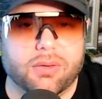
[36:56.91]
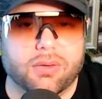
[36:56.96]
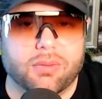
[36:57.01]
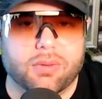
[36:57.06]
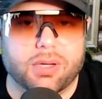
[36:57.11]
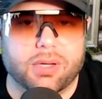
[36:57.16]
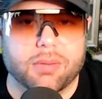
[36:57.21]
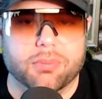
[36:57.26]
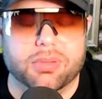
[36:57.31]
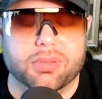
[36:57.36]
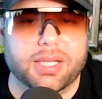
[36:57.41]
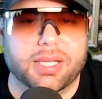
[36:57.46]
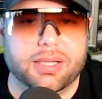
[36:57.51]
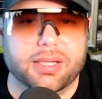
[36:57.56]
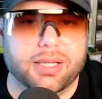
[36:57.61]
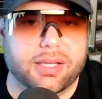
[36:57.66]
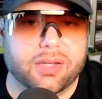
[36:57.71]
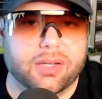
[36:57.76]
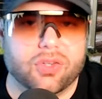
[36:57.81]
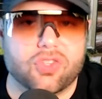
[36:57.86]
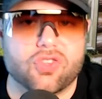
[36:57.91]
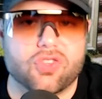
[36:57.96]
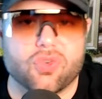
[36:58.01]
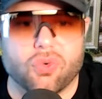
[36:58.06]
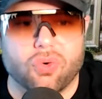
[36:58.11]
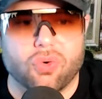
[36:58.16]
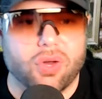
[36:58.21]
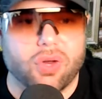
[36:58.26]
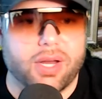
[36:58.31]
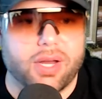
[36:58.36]
completely
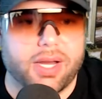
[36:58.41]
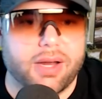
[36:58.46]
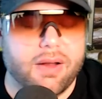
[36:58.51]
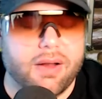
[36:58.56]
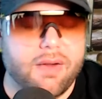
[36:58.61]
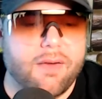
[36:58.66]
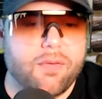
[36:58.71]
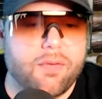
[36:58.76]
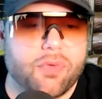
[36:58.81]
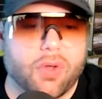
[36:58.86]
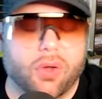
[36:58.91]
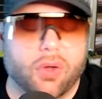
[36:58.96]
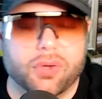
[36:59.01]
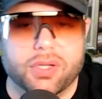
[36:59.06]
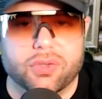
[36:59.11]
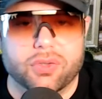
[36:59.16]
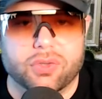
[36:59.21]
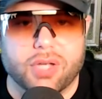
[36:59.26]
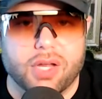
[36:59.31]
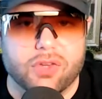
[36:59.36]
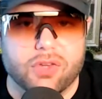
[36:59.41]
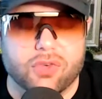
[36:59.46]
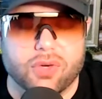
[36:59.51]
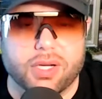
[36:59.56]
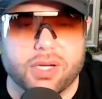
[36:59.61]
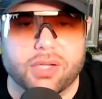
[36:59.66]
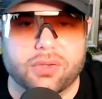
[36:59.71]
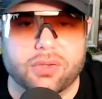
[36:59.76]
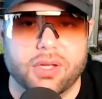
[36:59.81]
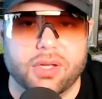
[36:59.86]
destroy all these
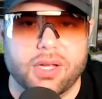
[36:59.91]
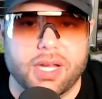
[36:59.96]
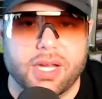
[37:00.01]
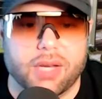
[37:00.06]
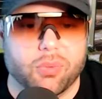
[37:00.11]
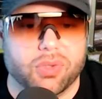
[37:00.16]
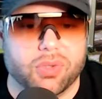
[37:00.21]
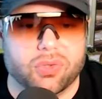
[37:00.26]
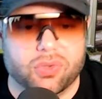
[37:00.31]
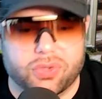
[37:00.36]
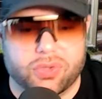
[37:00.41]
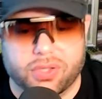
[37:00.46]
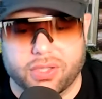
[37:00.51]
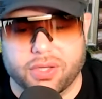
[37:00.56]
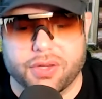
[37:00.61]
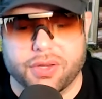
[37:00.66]
countries and we steal